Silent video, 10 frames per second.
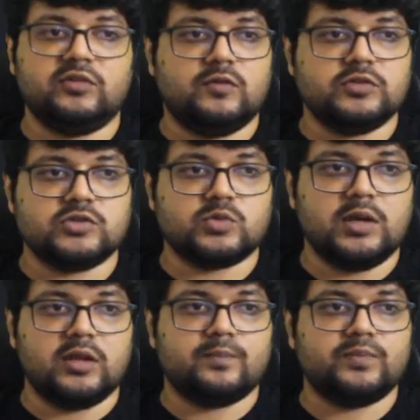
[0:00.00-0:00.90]
which is
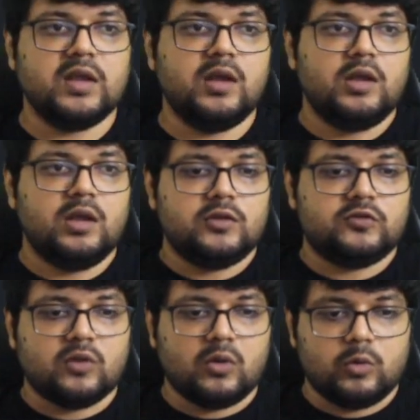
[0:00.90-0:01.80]
running.
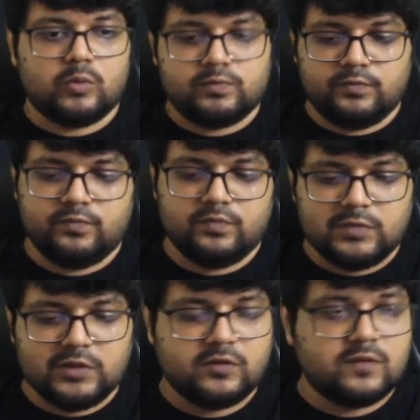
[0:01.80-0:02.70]
So
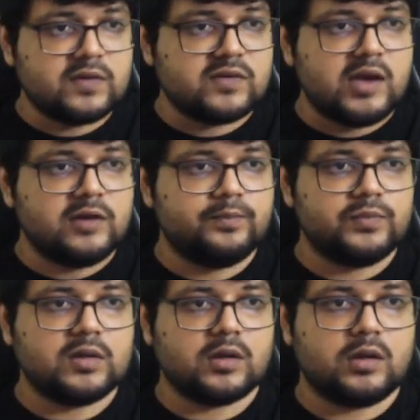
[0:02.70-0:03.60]
let's fix that.
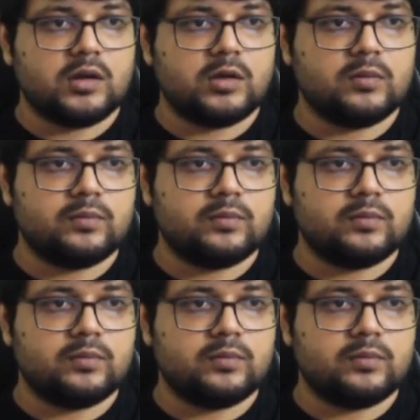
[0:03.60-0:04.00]
Um,